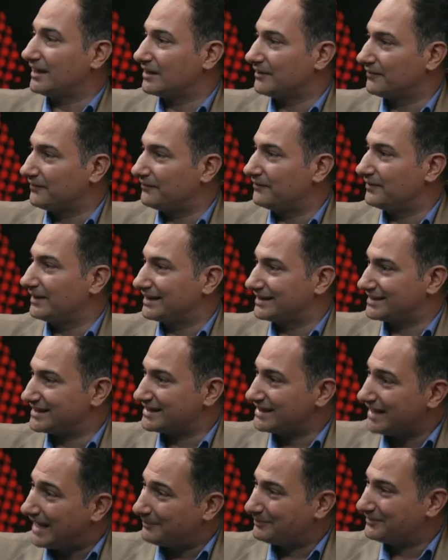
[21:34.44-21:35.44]
kind of
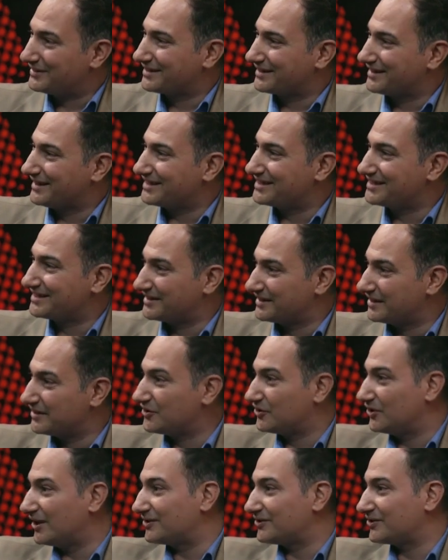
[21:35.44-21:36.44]
slapped
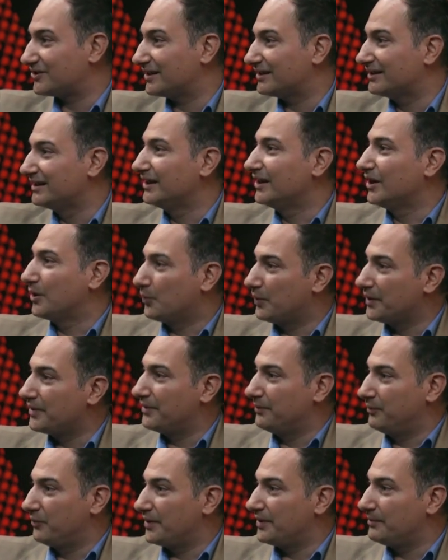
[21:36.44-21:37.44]
this gesture
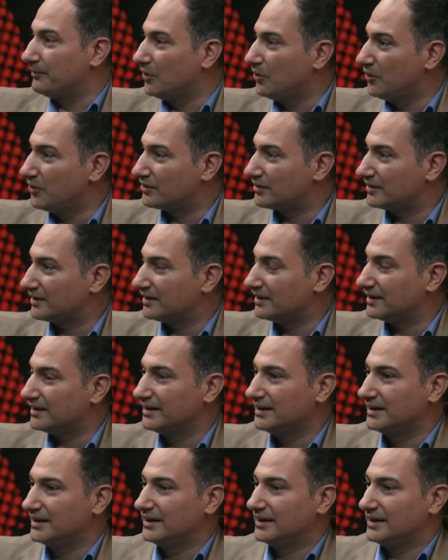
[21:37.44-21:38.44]
with more
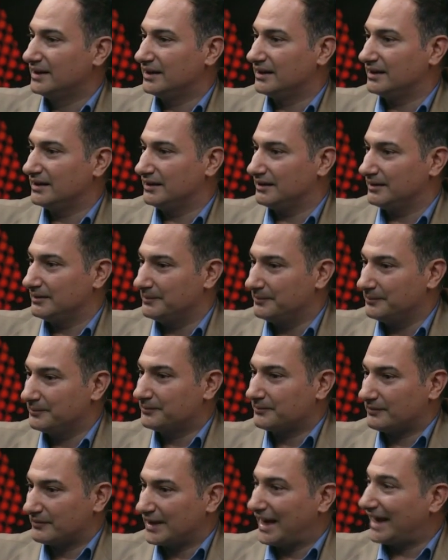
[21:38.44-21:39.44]

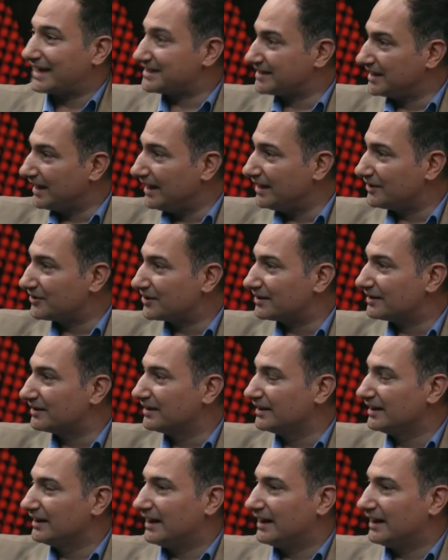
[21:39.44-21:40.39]
escalation.